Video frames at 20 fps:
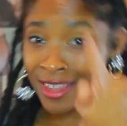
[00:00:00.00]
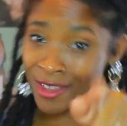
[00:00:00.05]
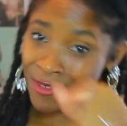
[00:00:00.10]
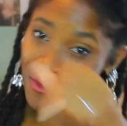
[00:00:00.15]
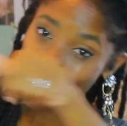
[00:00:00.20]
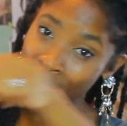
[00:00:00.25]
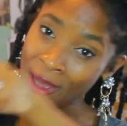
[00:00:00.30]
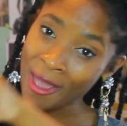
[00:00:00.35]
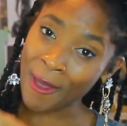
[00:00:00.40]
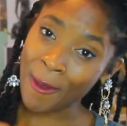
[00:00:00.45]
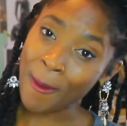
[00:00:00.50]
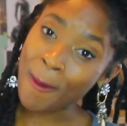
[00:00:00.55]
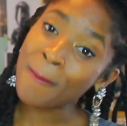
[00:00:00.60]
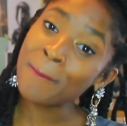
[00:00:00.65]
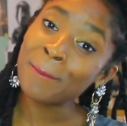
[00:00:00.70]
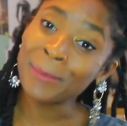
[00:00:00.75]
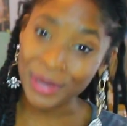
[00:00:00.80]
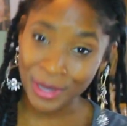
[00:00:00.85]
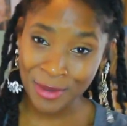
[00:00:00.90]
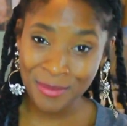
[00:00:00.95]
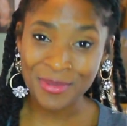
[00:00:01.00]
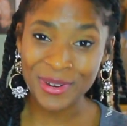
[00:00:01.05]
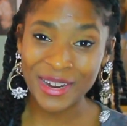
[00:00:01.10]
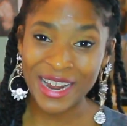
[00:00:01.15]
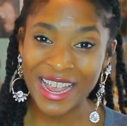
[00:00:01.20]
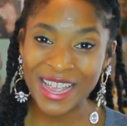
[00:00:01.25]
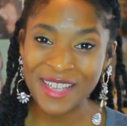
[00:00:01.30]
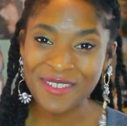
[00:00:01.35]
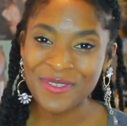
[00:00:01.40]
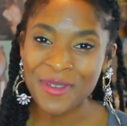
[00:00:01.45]
live well, be
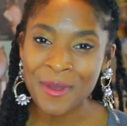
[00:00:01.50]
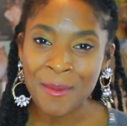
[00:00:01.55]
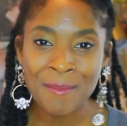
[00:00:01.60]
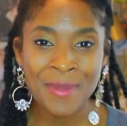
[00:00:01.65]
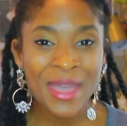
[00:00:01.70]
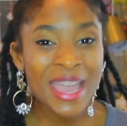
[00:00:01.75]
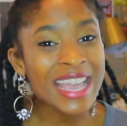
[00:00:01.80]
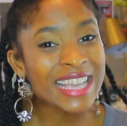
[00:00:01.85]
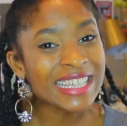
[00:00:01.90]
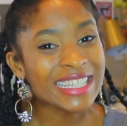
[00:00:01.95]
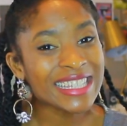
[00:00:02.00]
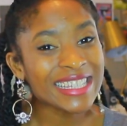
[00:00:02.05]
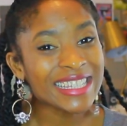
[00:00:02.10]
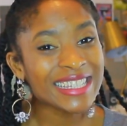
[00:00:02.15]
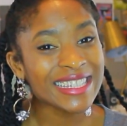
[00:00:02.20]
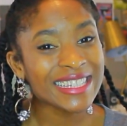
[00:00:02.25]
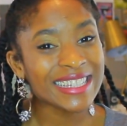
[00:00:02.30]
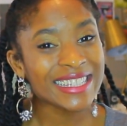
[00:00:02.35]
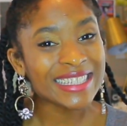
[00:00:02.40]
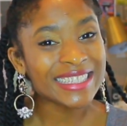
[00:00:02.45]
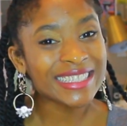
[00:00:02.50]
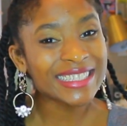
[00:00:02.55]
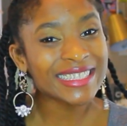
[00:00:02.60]
brave. Peace.